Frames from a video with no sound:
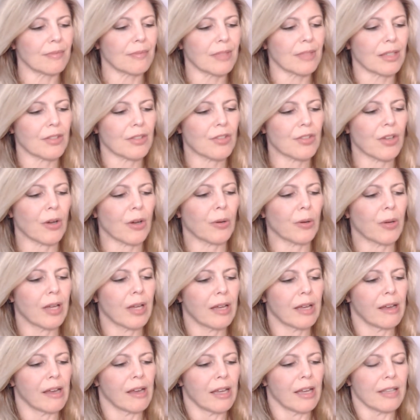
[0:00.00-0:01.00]
So
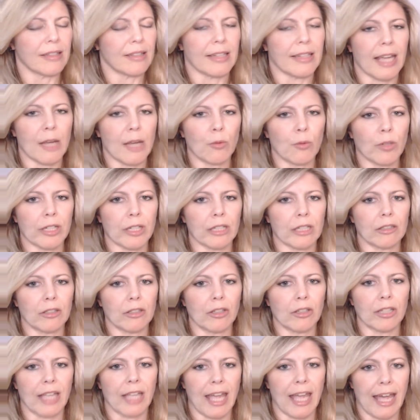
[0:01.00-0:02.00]
today we're going to
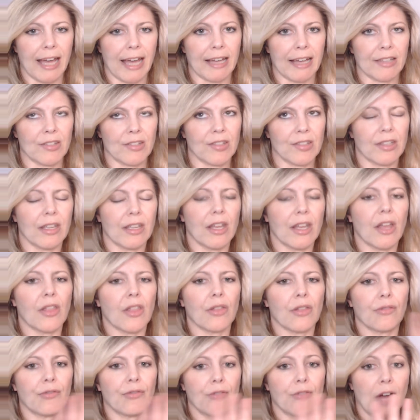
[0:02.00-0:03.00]
look at
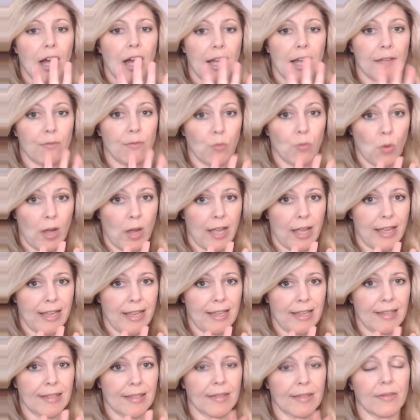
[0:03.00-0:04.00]
the 5
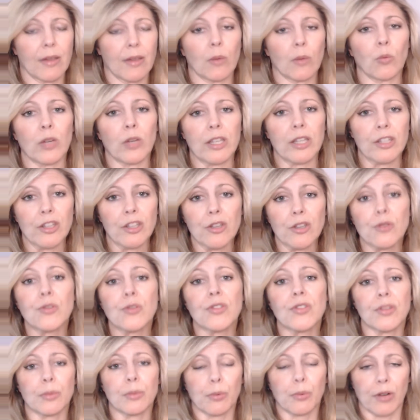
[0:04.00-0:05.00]
ways that we
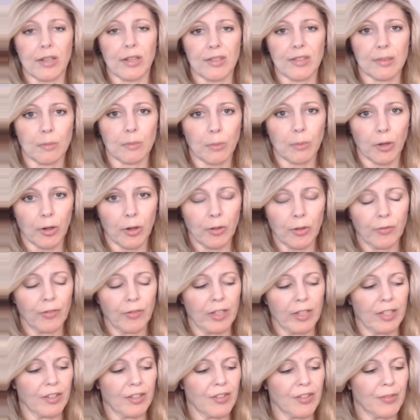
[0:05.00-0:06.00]
use the present
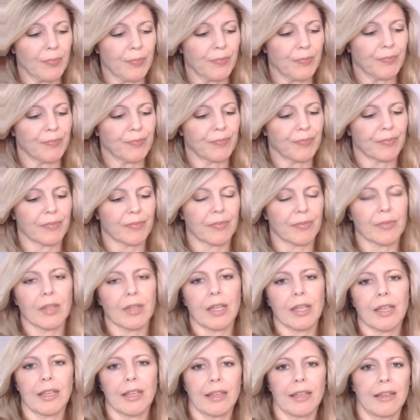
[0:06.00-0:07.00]
perfect.
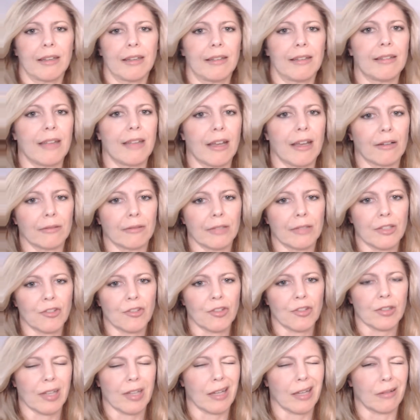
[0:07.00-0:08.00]
Now let's
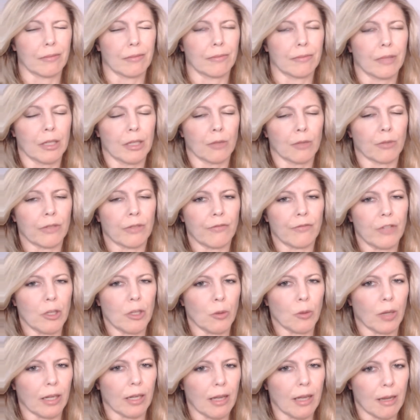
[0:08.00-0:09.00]
just kind of
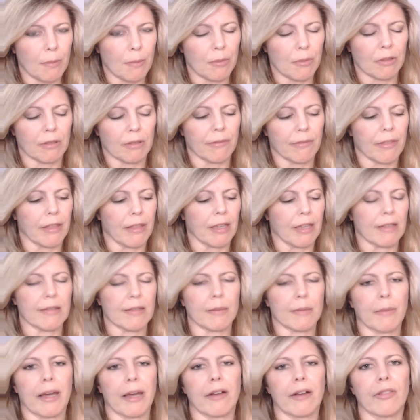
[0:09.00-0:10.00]
review a couple of things
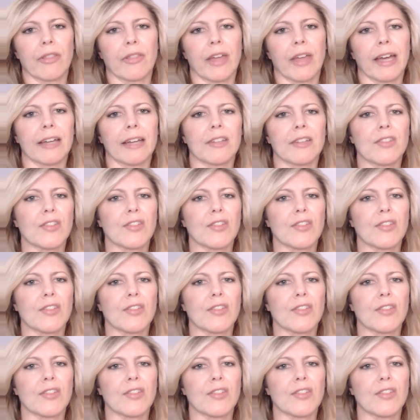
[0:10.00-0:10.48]
about that.